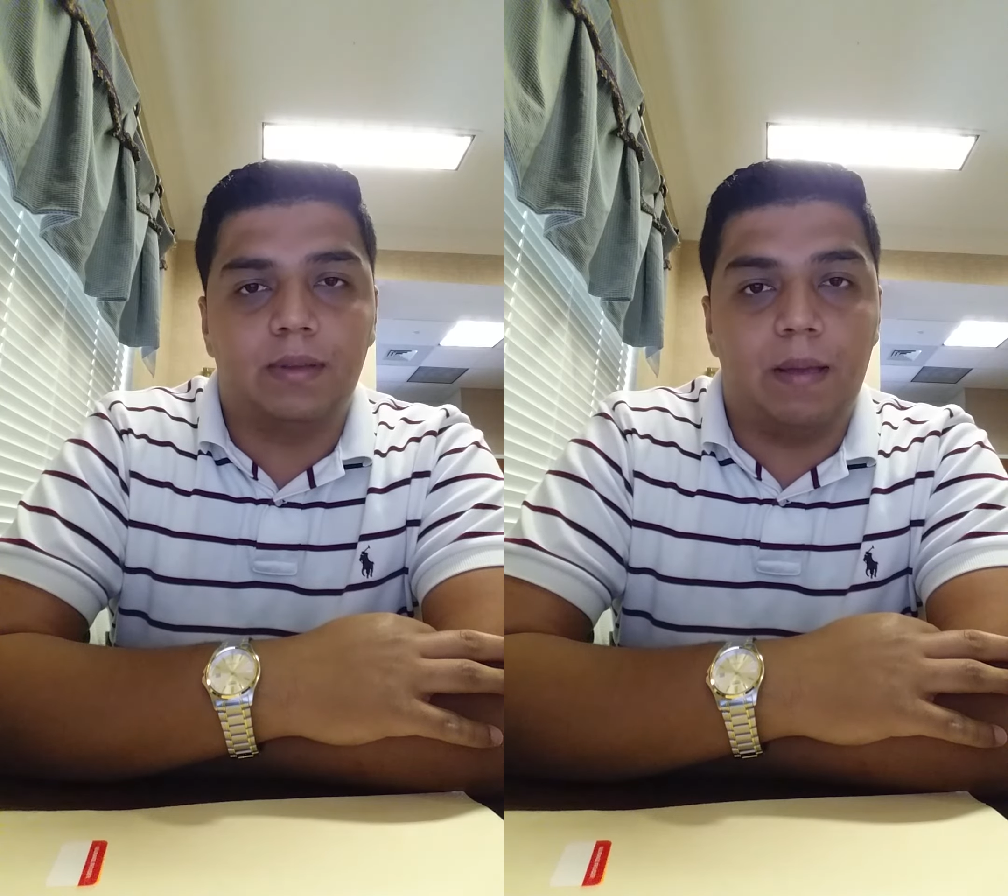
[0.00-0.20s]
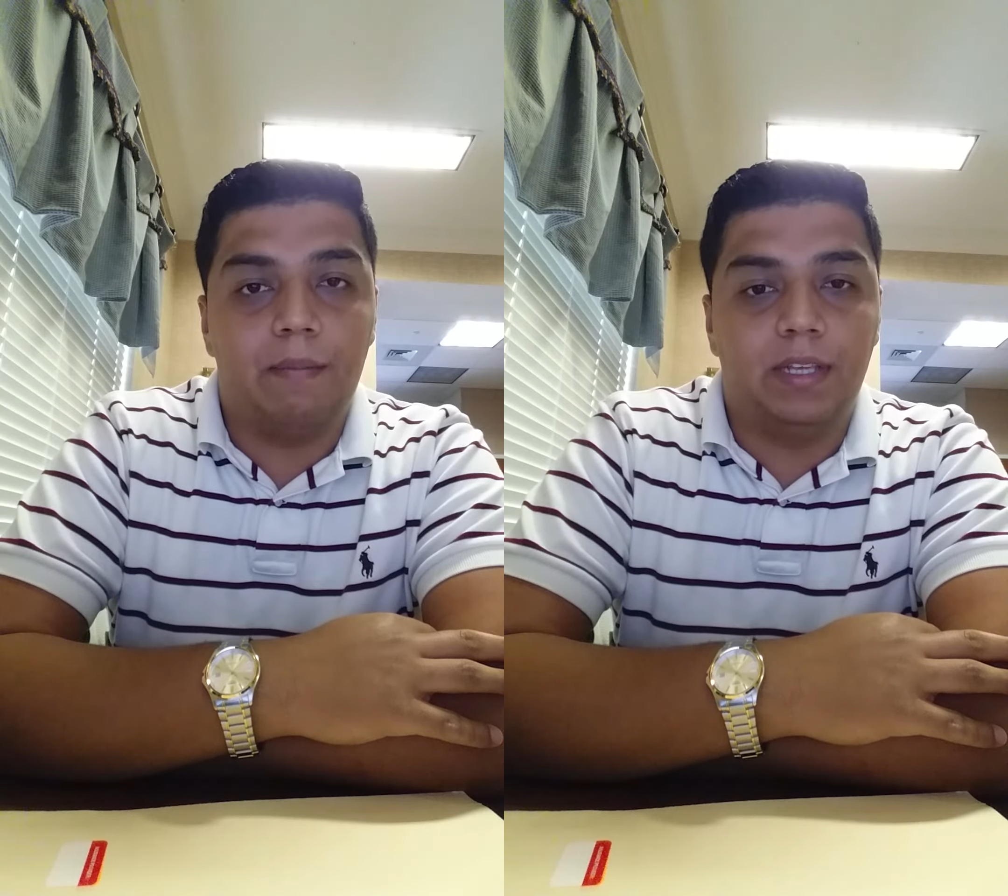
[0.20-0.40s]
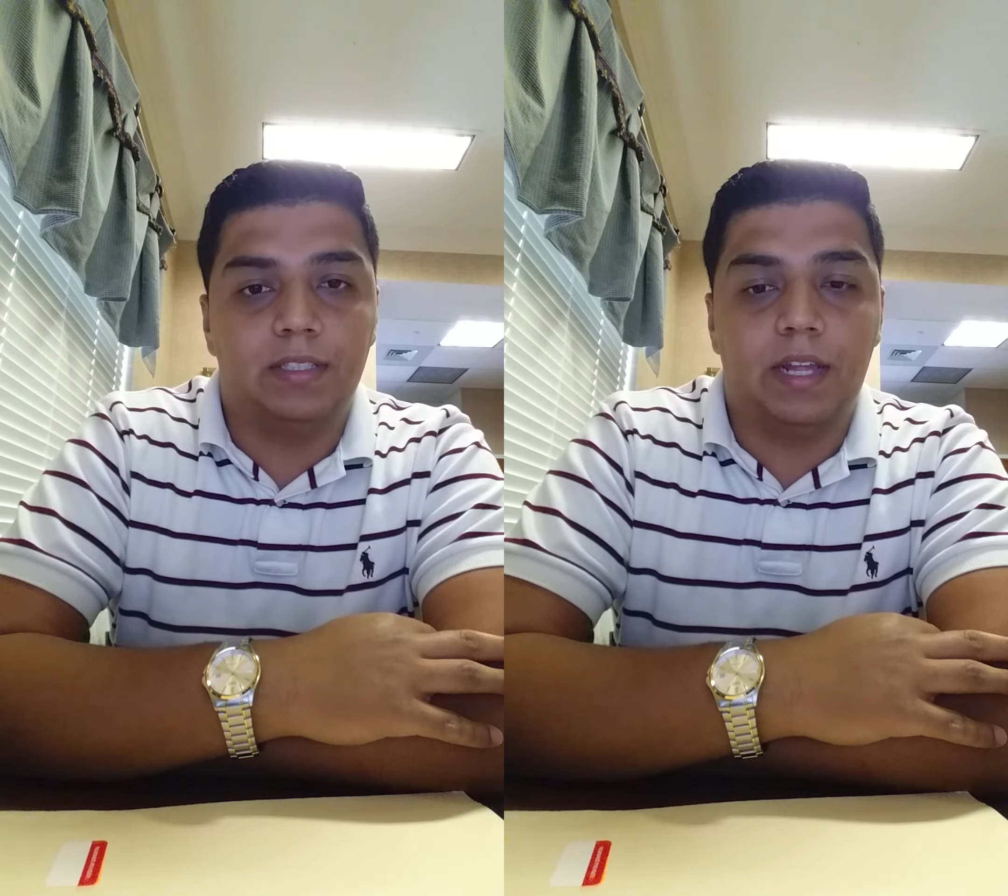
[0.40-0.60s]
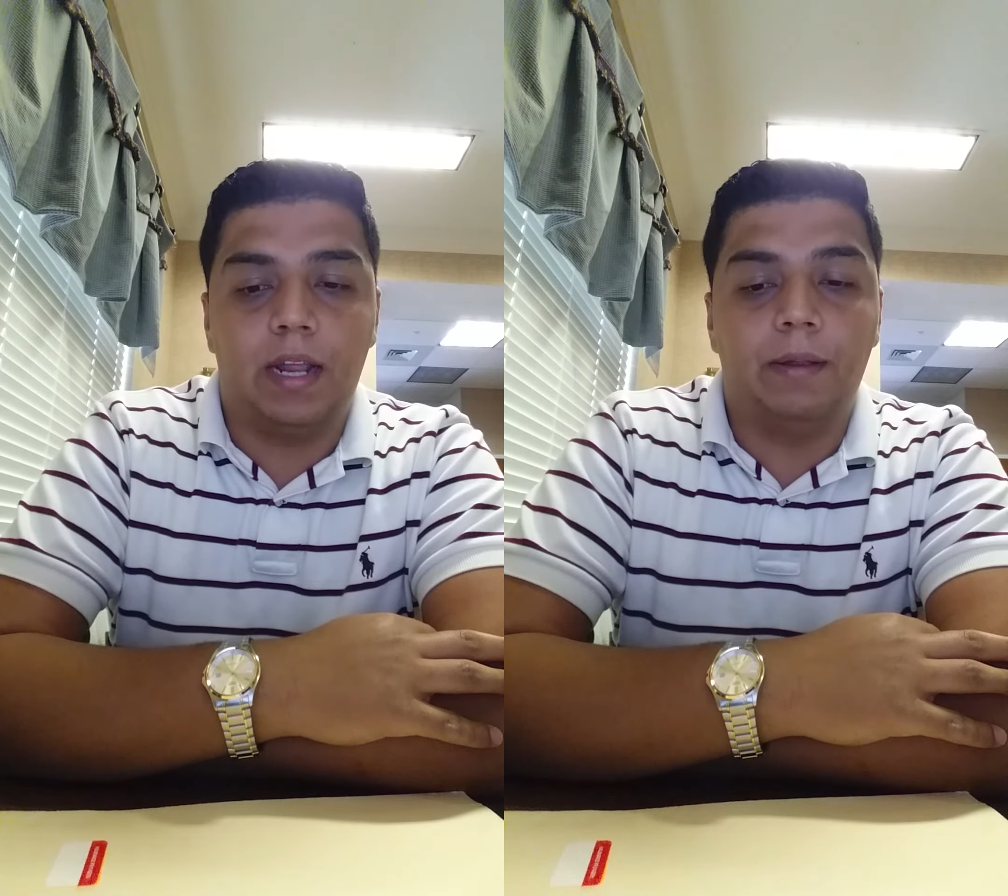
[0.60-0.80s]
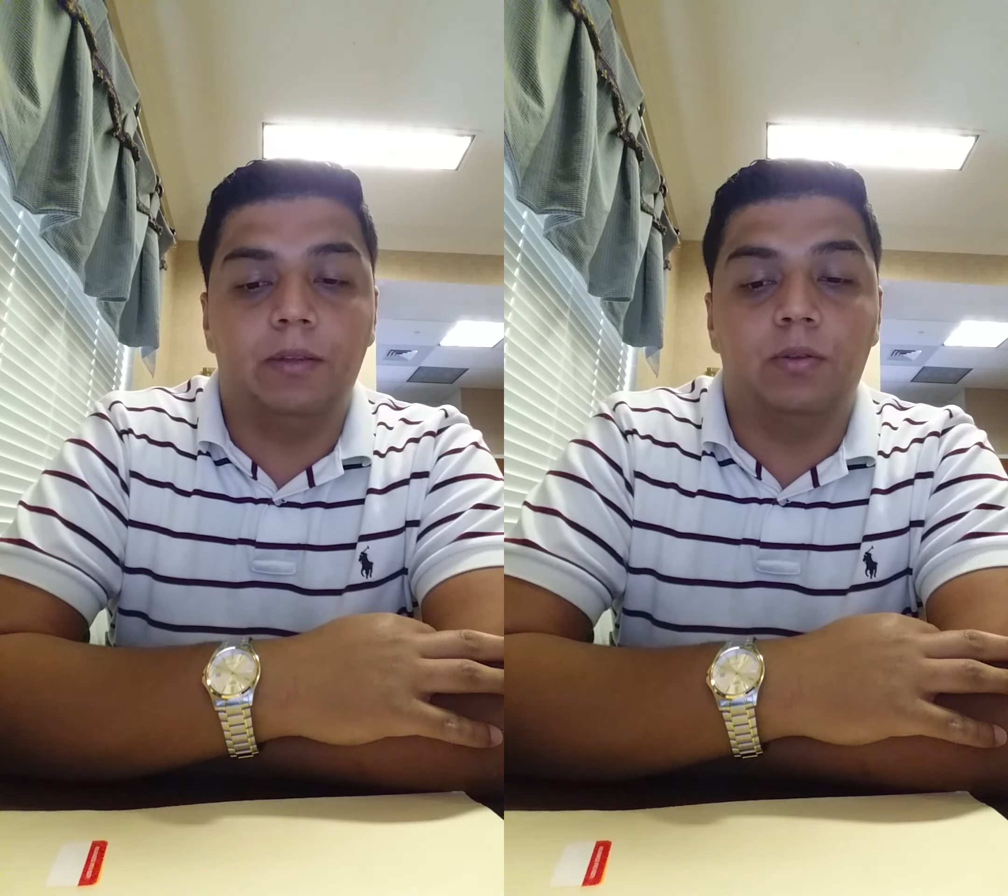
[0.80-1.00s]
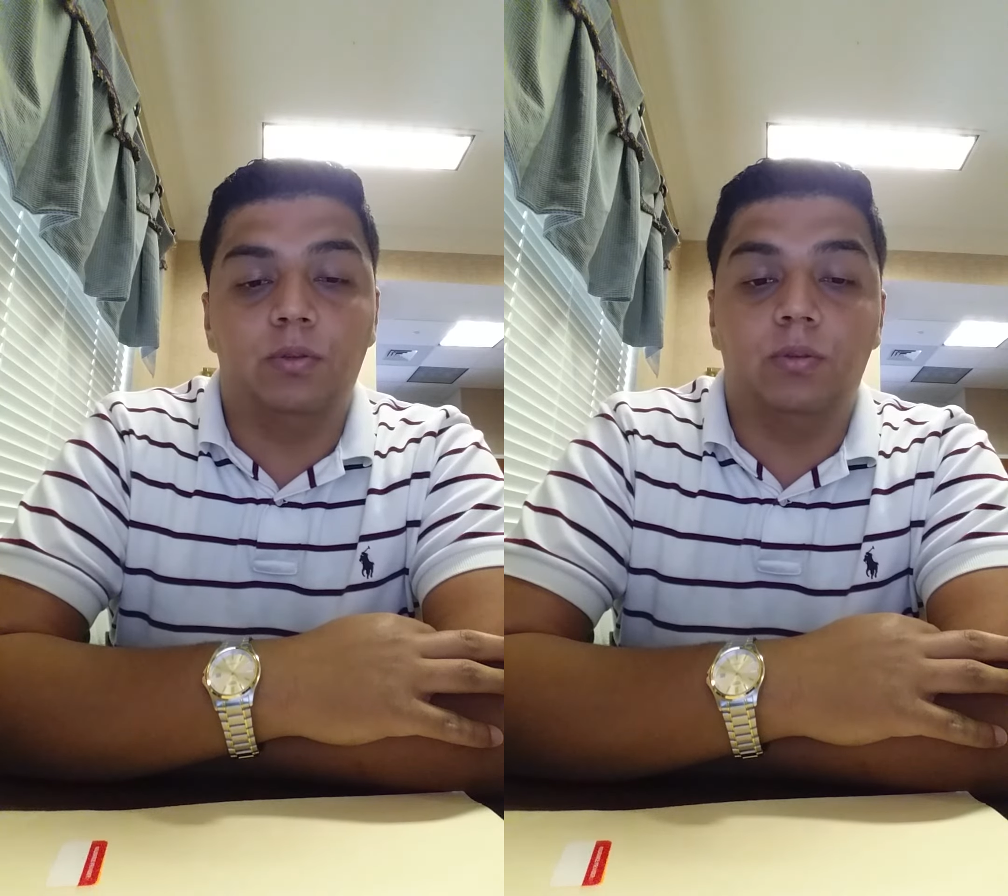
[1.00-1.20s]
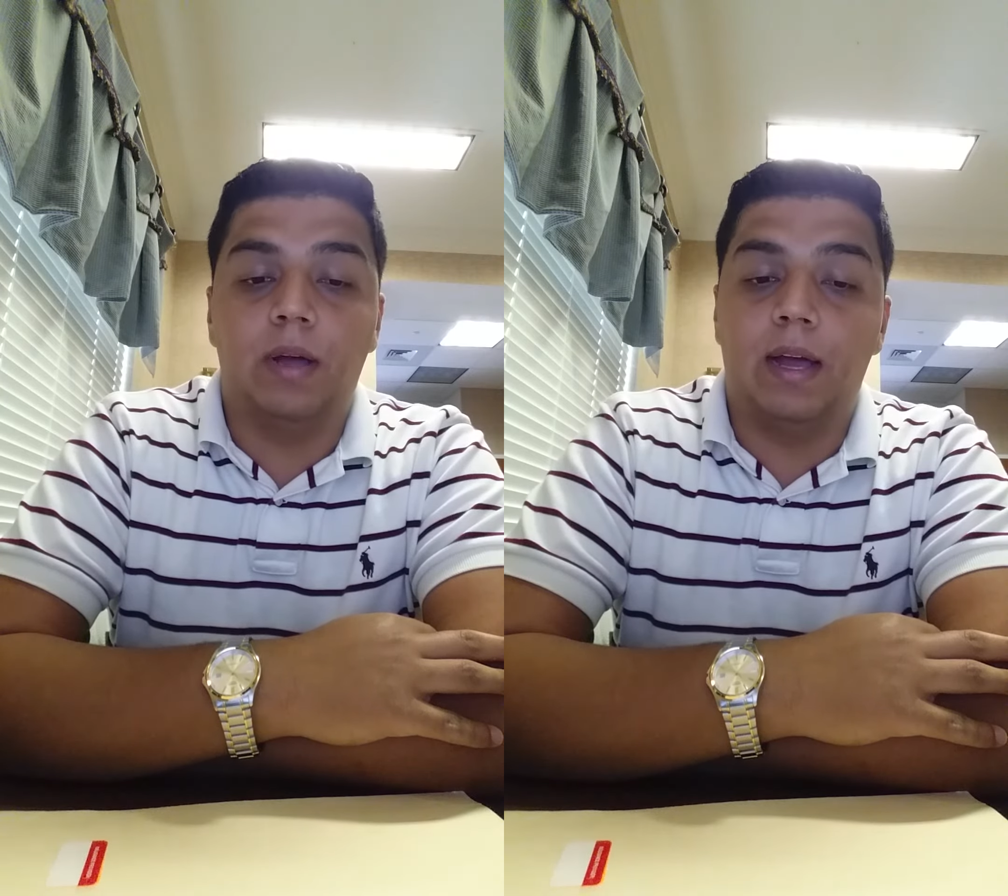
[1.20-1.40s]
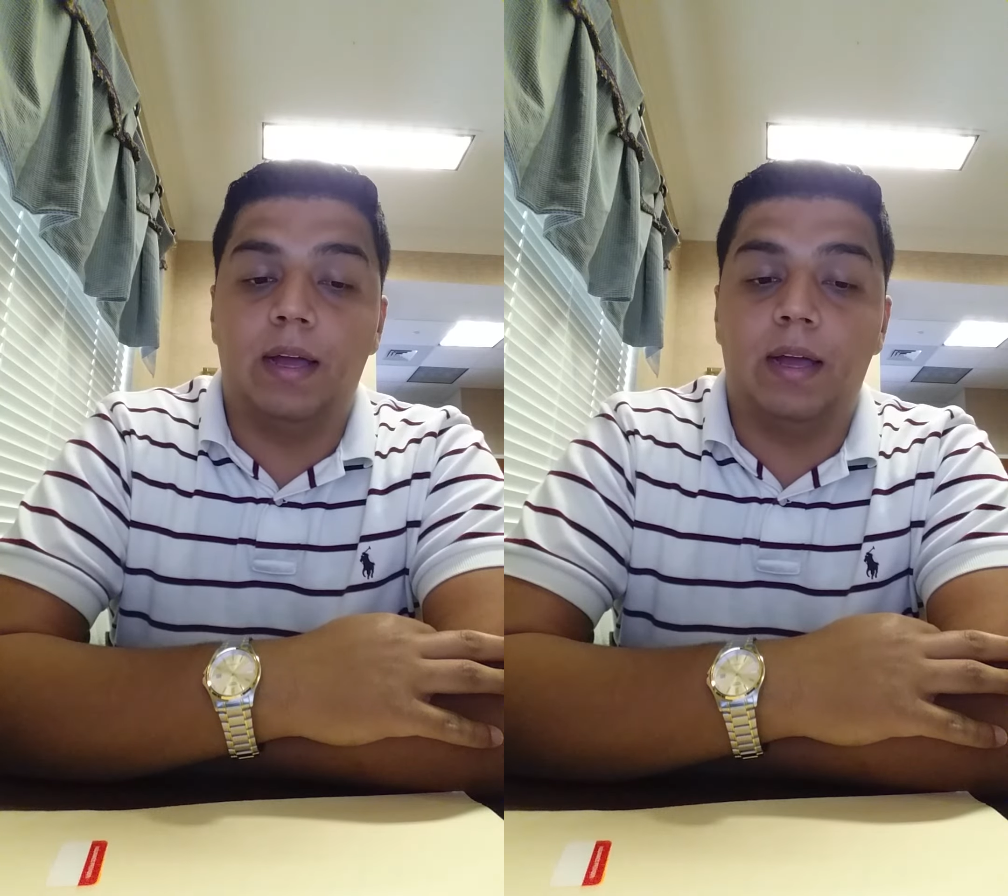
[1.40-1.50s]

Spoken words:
That means that I do